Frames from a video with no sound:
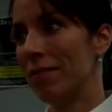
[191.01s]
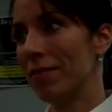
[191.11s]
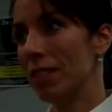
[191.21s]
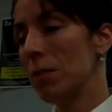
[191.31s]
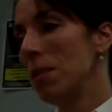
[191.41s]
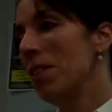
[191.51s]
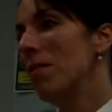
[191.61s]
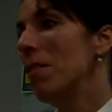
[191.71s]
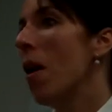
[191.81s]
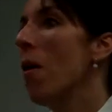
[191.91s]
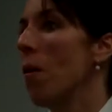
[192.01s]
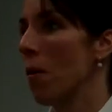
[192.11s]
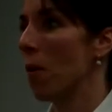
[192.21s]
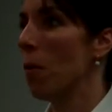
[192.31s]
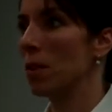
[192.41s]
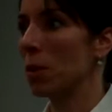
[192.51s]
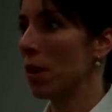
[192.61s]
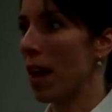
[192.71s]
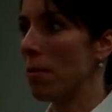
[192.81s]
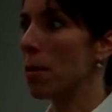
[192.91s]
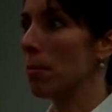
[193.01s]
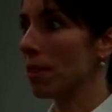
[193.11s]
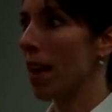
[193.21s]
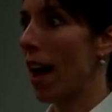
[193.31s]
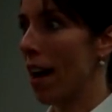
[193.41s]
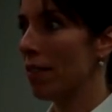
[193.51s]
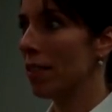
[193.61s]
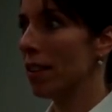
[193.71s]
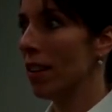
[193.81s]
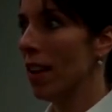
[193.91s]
Because we don't know what's going on in people's lives.